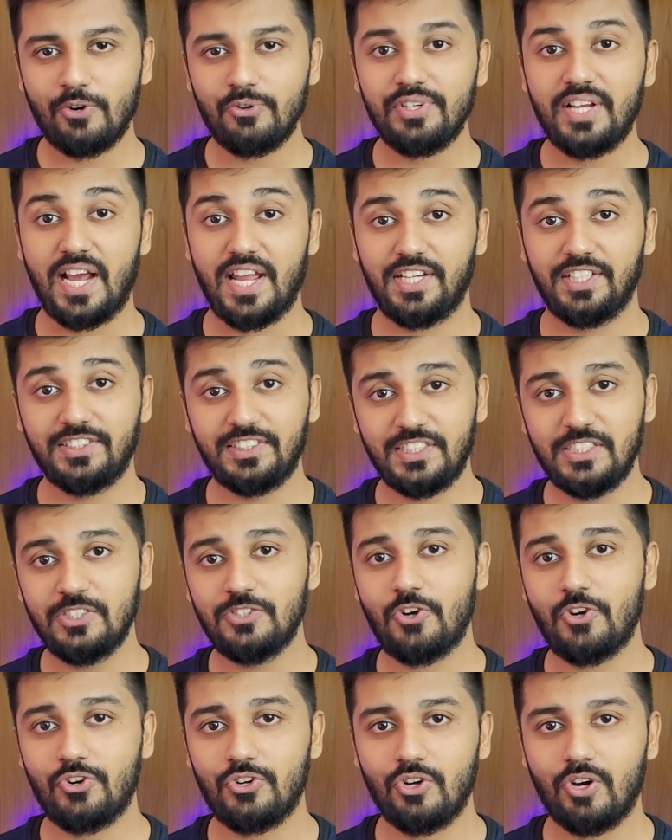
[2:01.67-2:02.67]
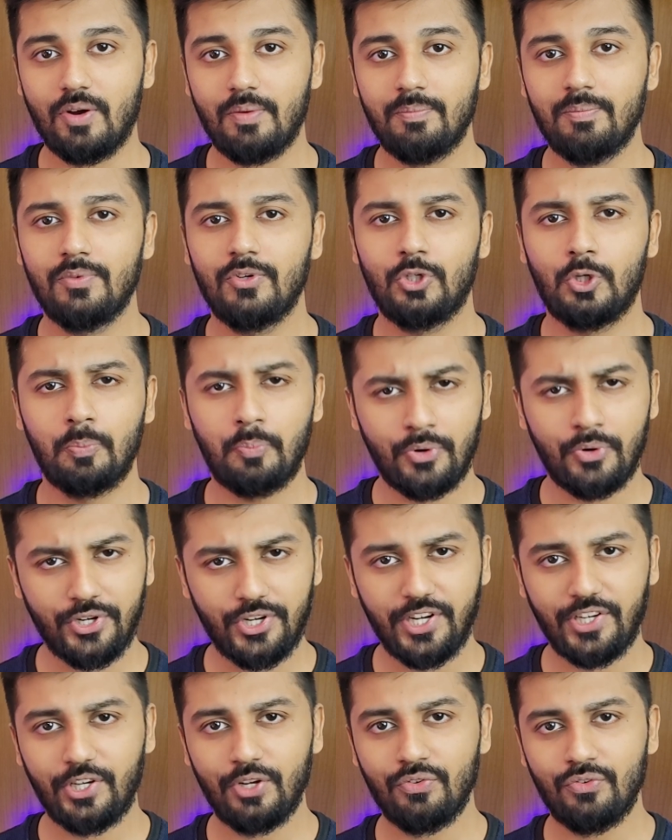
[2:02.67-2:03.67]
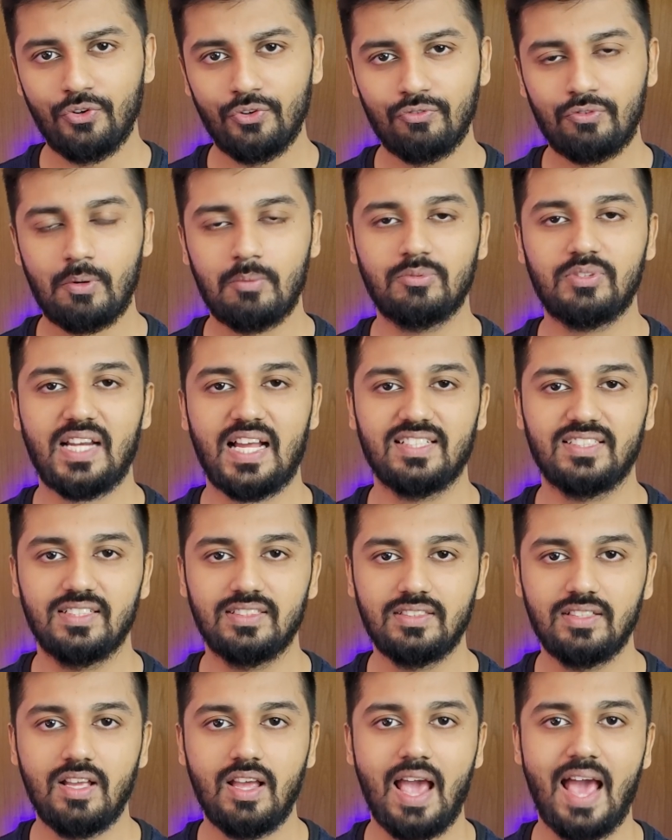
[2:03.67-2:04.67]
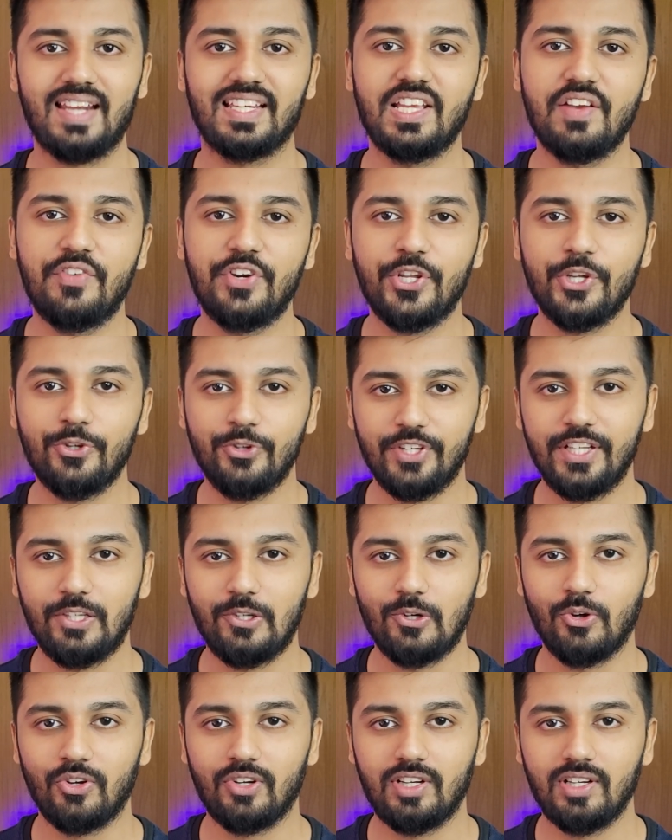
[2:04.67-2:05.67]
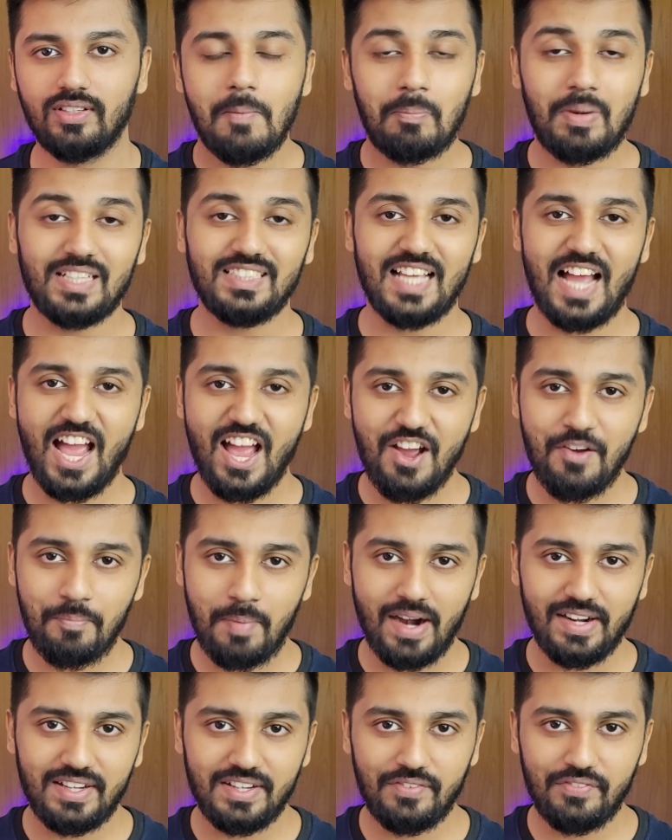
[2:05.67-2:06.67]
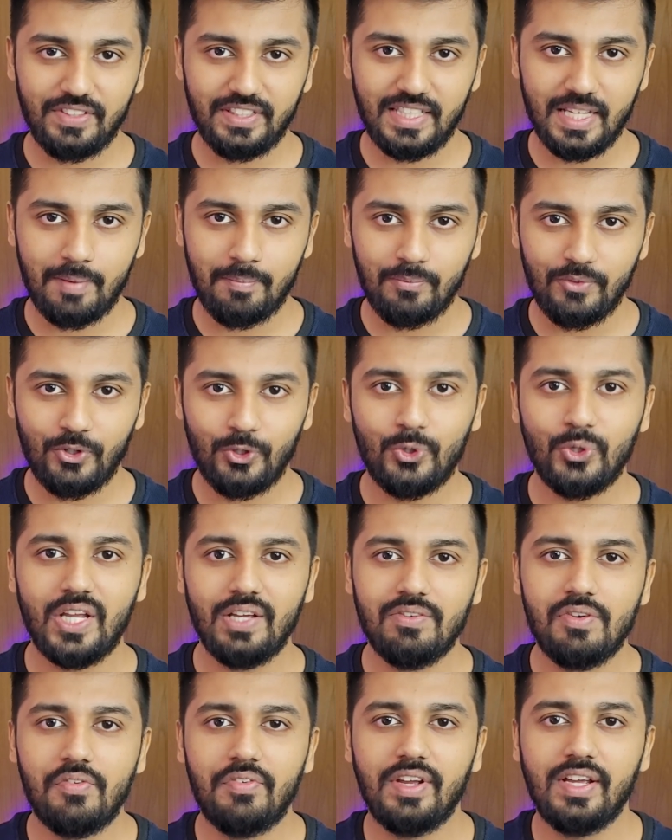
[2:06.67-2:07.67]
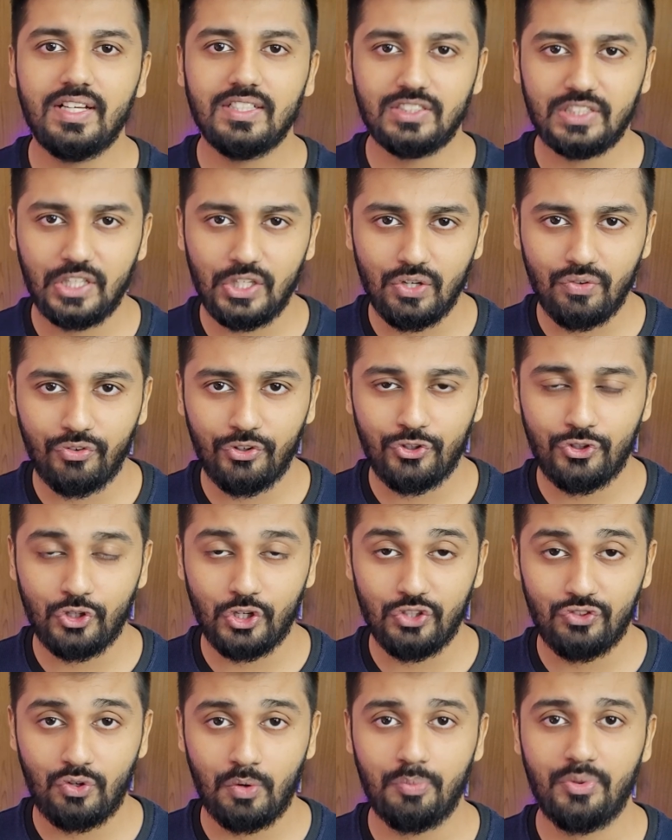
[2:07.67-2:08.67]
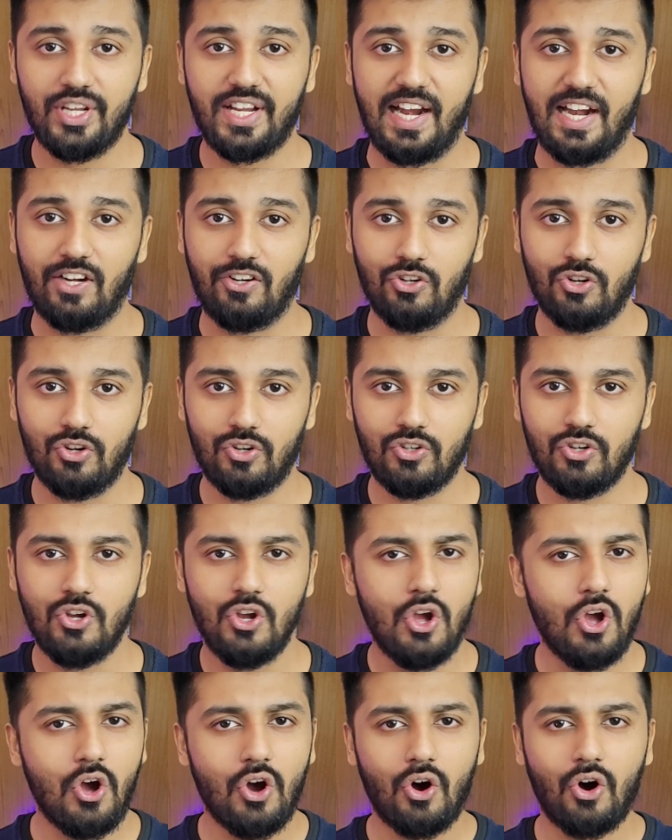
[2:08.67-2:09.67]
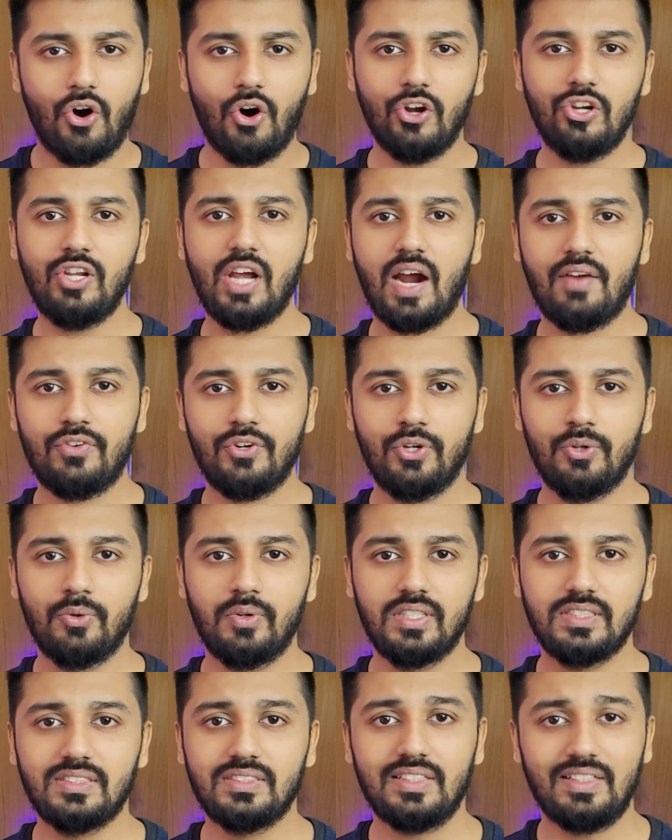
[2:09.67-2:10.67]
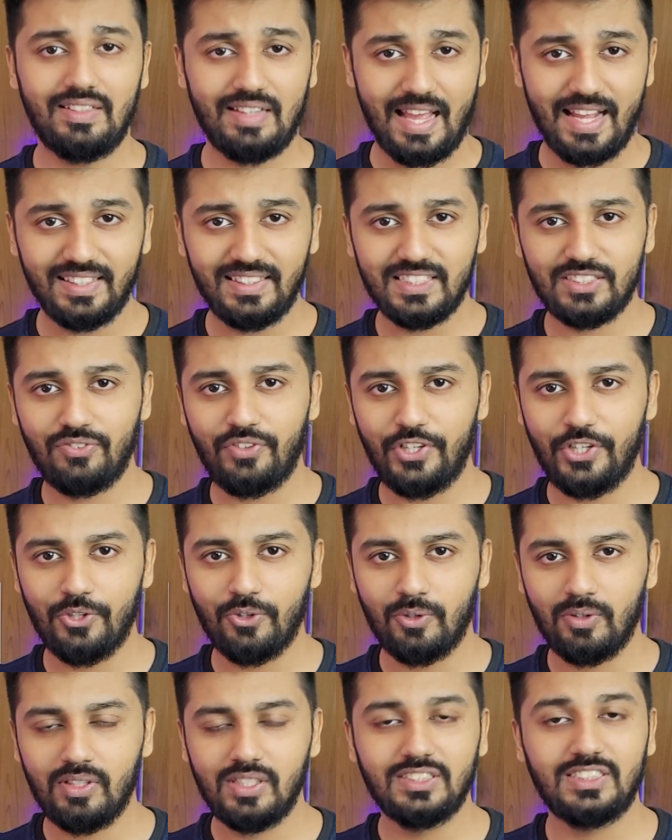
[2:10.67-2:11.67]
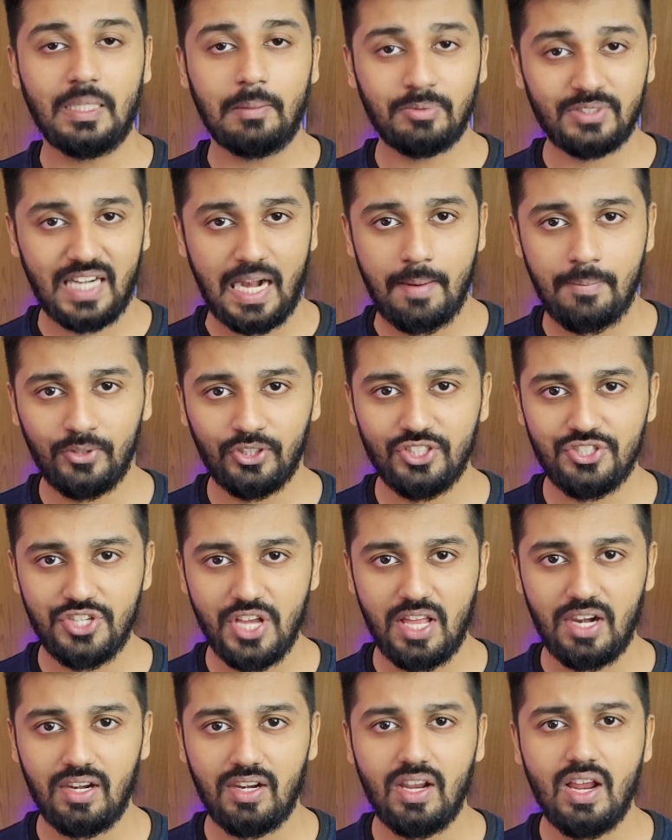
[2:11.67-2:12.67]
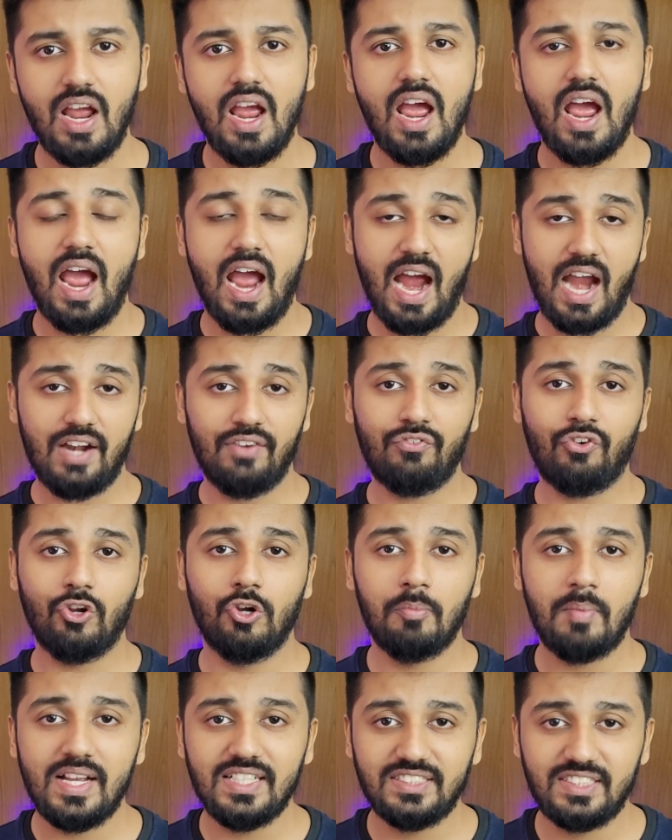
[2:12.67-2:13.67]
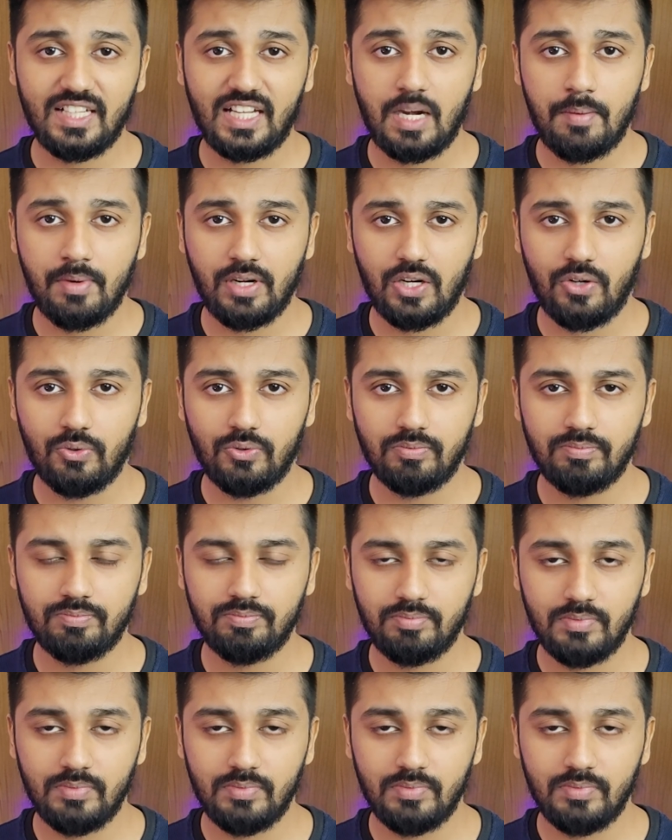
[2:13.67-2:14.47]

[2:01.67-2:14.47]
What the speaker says: out gadgetshields.com to protect your phone from scratches and give it a unique look. Plus I have partnered with them to give away a skin of your choice from their catalog. All you have to do is like this video, subscribe to the channel and follow my Instagram account.